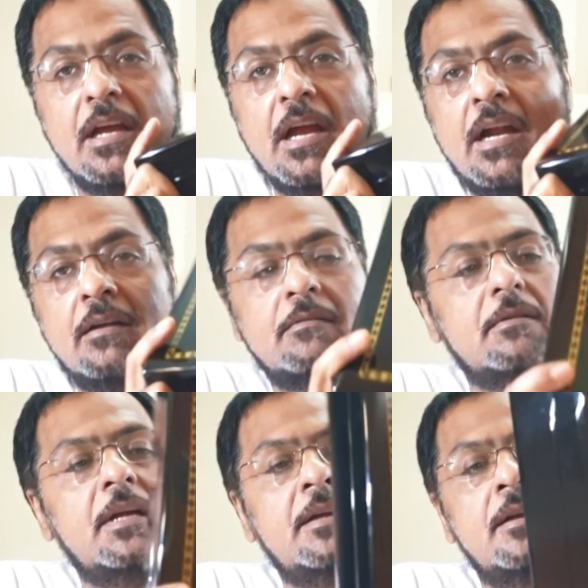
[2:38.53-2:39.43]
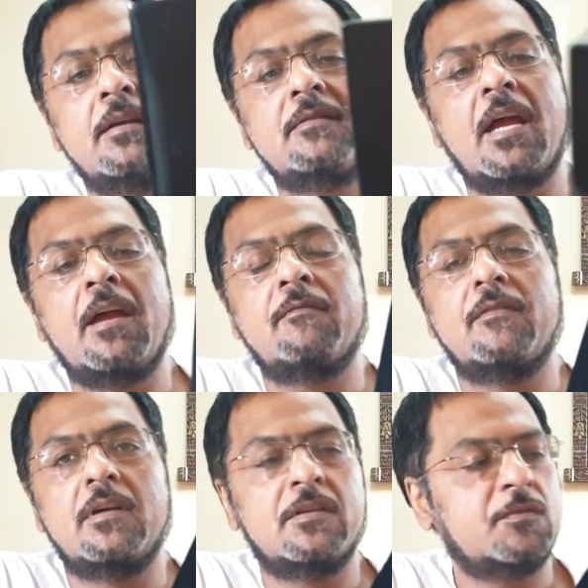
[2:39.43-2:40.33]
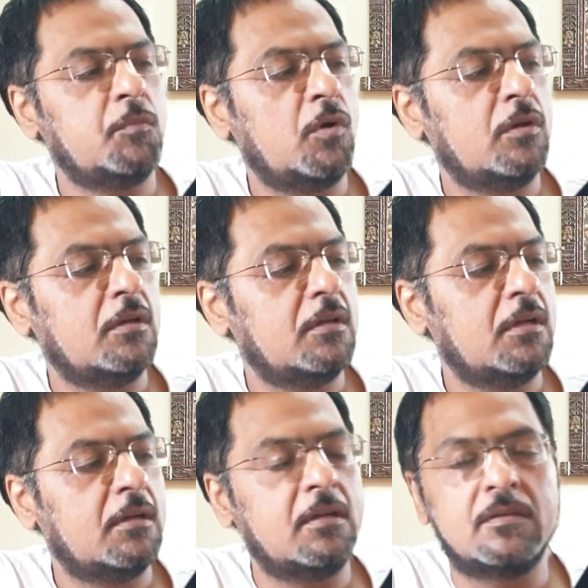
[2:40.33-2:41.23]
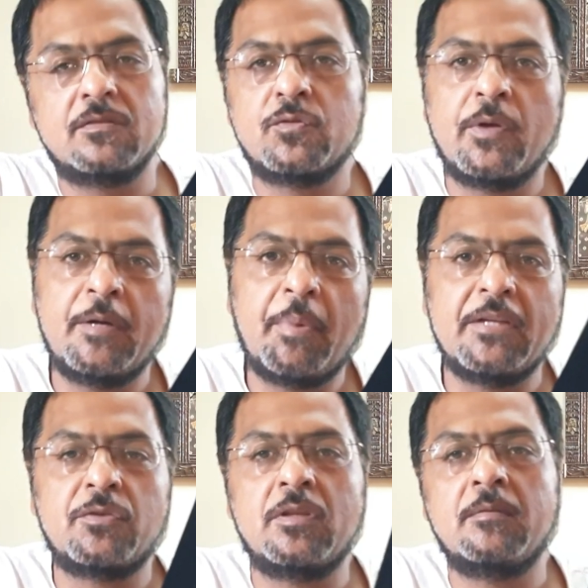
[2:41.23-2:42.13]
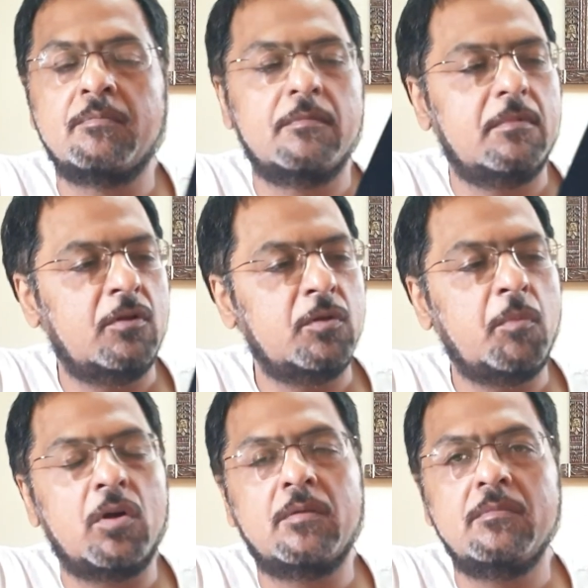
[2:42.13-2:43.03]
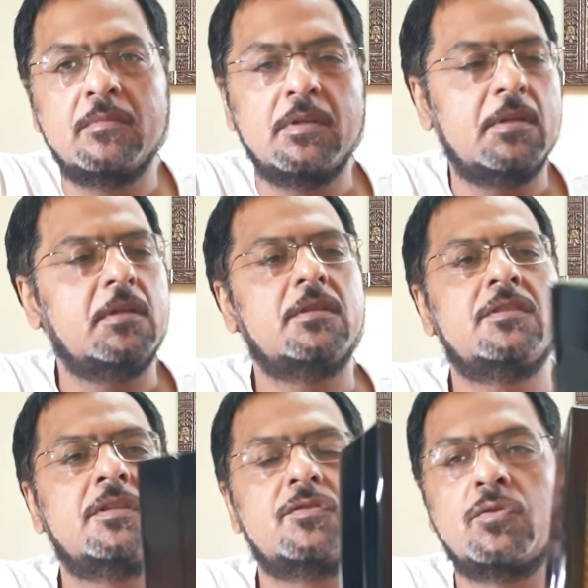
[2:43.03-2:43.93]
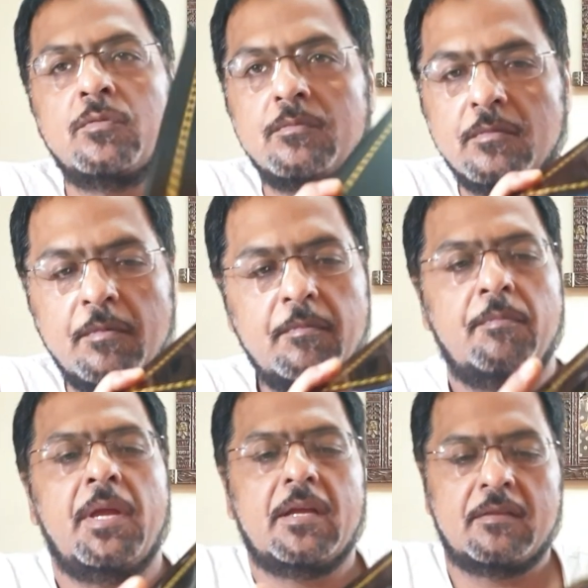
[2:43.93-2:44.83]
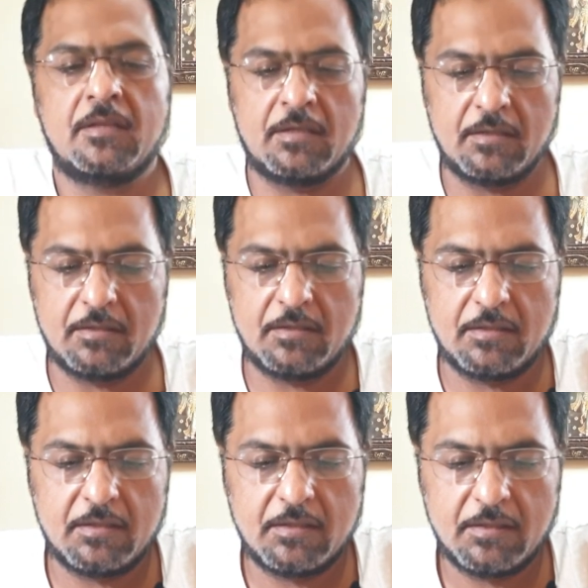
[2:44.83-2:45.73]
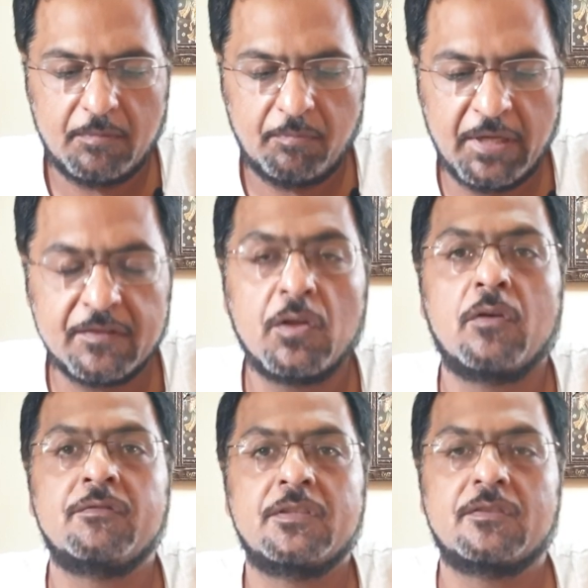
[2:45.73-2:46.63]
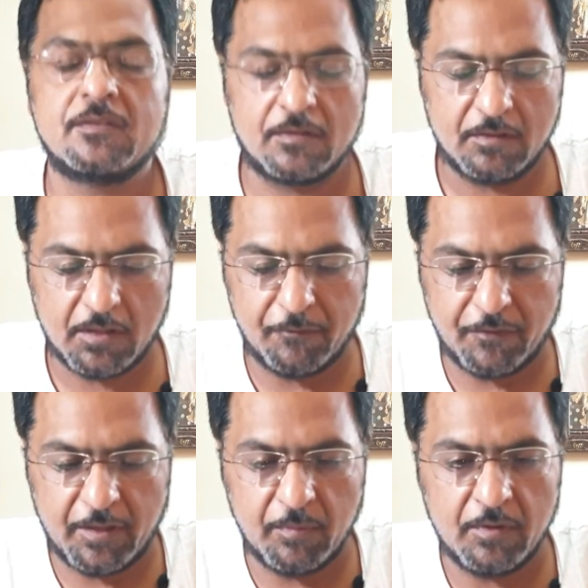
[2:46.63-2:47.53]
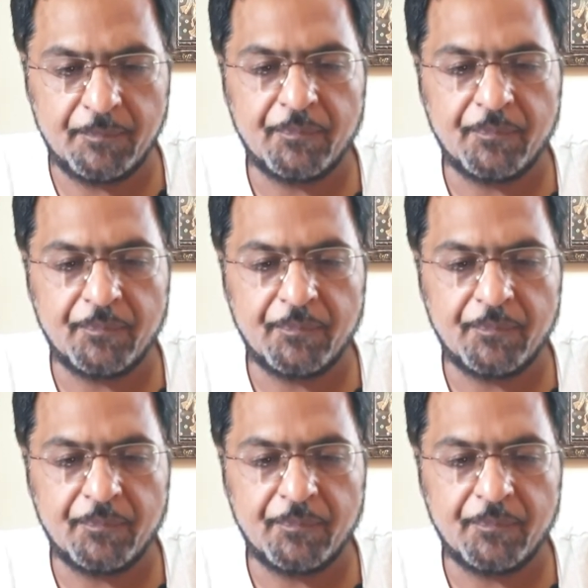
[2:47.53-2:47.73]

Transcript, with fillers: and it does have a small uh, suede patch on the on the bottom just to make the placing of this comfortable.